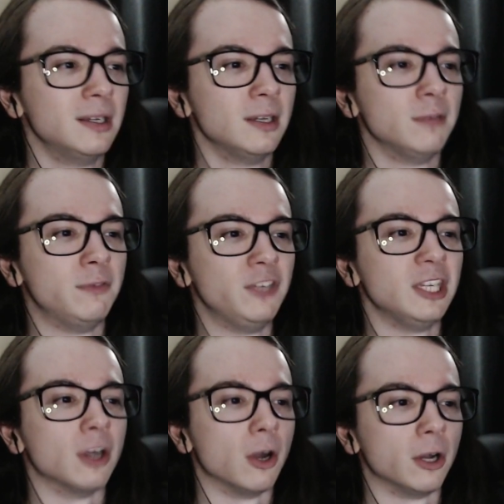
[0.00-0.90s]

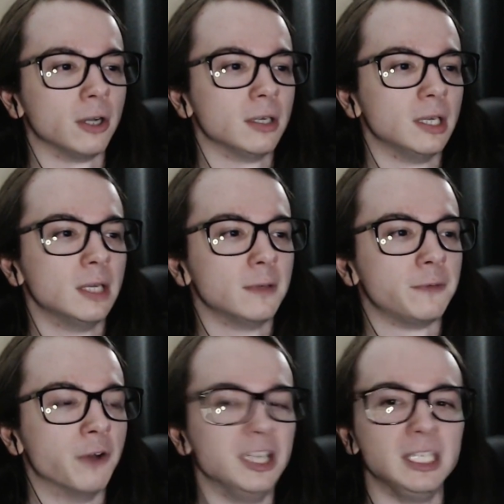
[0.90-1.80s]
VR,
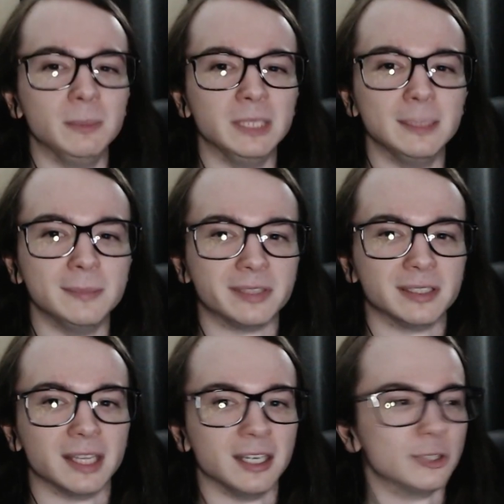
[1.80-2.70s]
funny memes
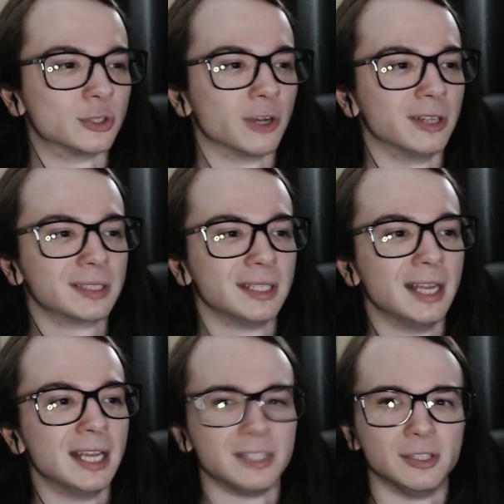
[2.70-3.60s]
and getting drunk,
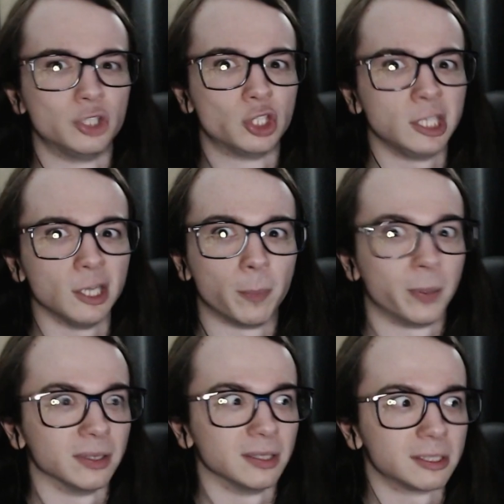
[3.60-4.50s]
to
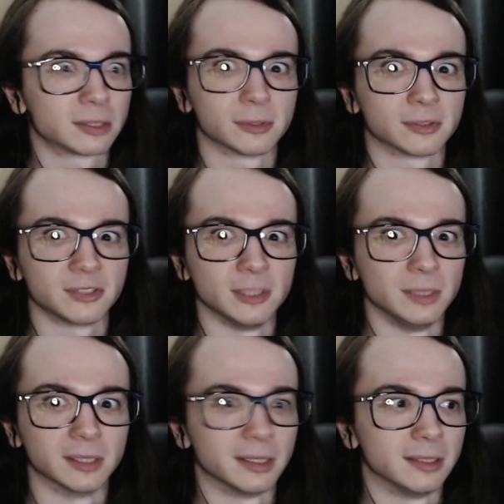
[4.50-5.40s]
Geopolitical
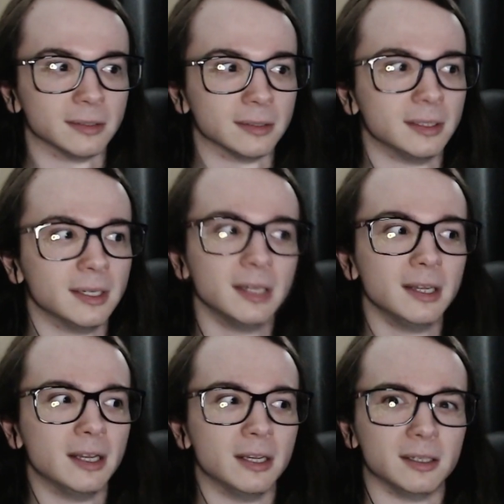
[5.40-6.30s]
Simulator,
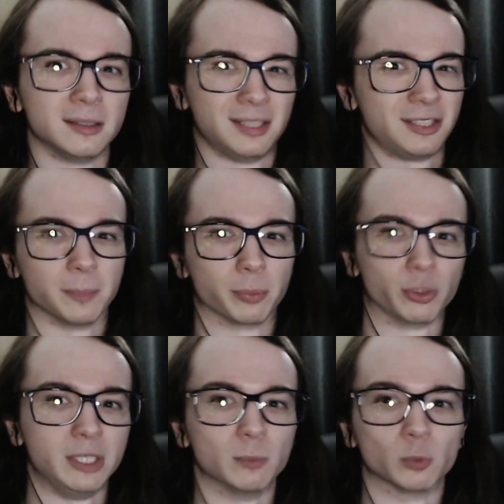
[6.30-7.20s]
to
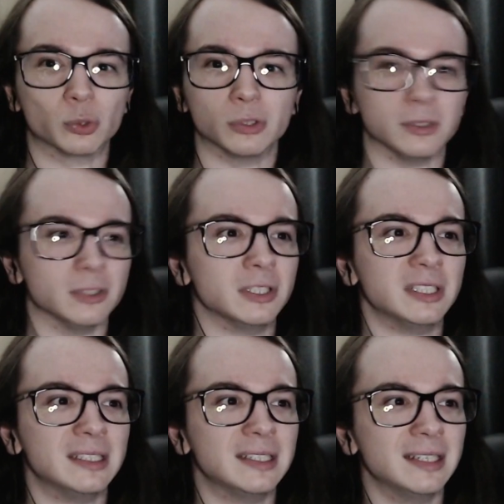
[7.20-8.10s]
Supreme Ruler?
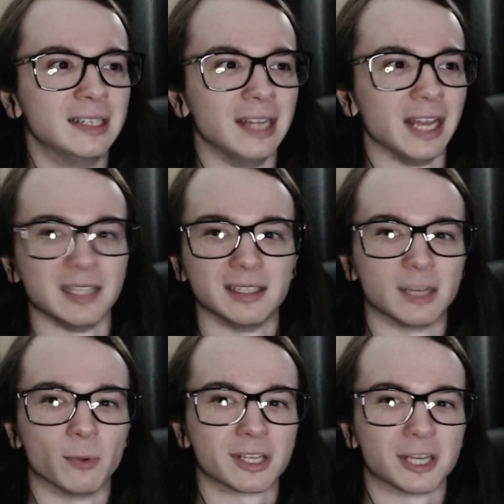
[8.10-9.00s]
And then,
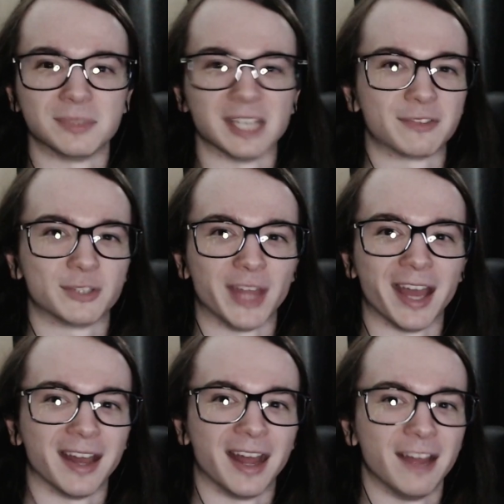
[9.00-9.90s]
like, what comes after
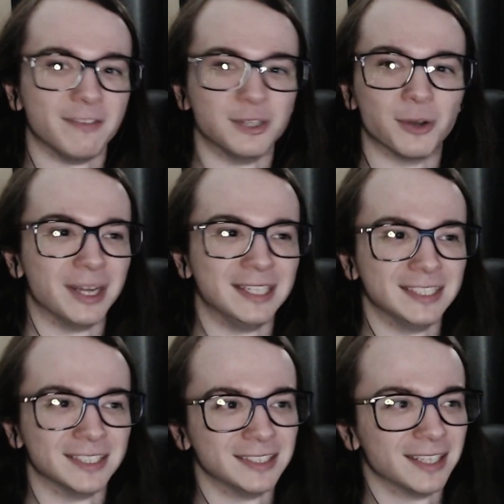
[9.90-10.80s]
that? I have no
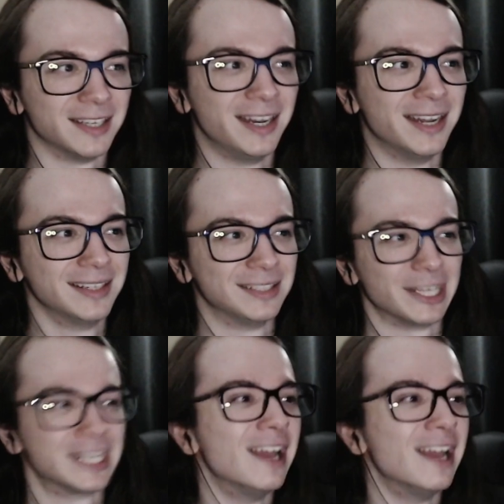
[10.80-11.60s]
idea yet. Like,